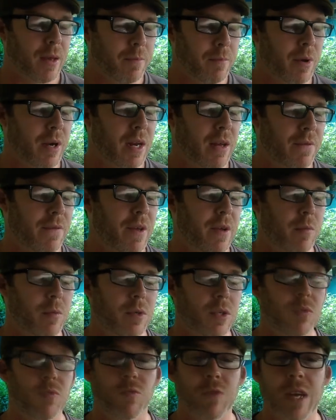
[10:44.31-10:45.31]
But if it
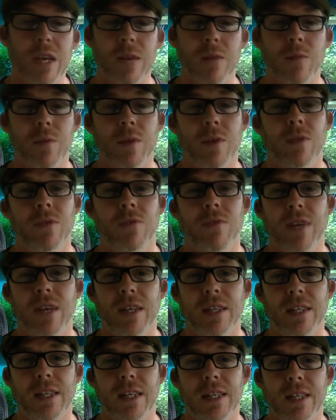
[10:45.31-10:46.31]
was written with
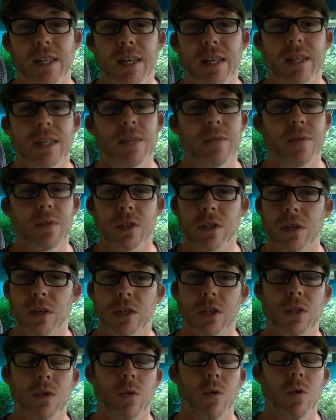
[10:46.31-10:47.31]
great detail and it was a
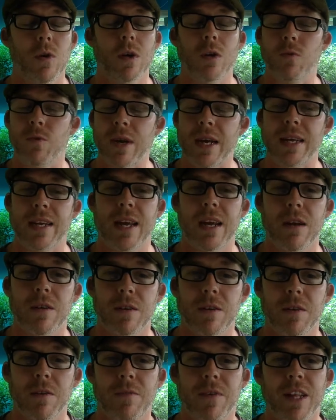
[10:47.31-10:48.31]
good story, great
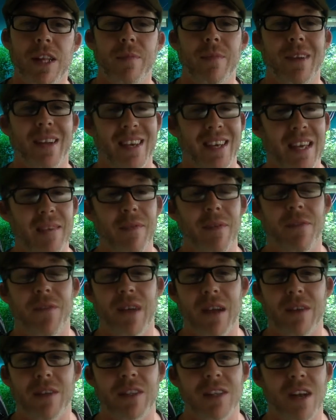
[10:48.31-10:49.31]
character development, I give it
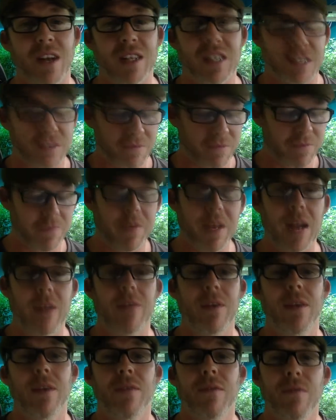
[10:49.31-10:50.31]
5 stars. It's a
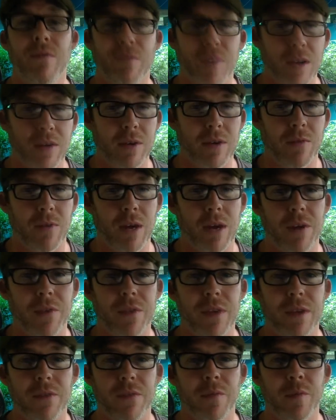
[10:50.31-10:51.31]
very, very rare
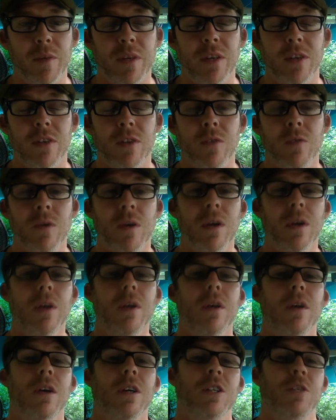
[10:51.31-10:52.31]
thing for me to do,
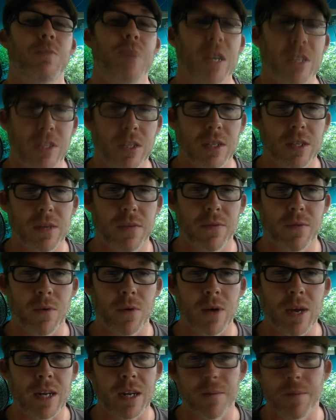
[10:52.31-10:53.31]
especially
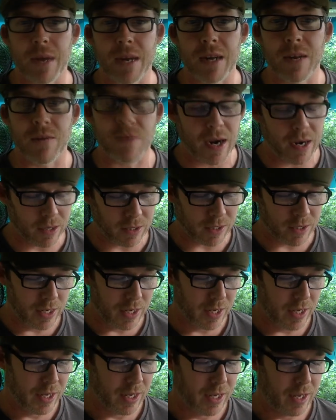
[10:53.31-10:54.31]
for independent writers.
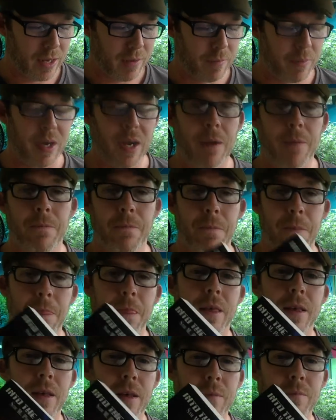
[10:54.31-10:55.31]
But
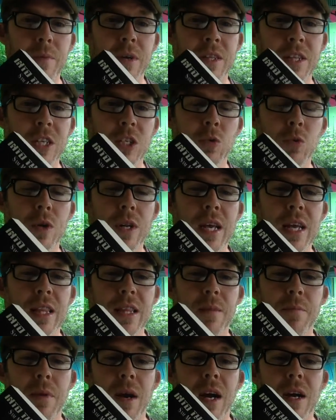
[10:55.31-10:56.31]
this one
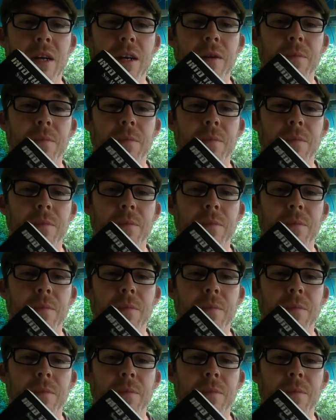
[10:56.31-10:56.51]
hit the mark.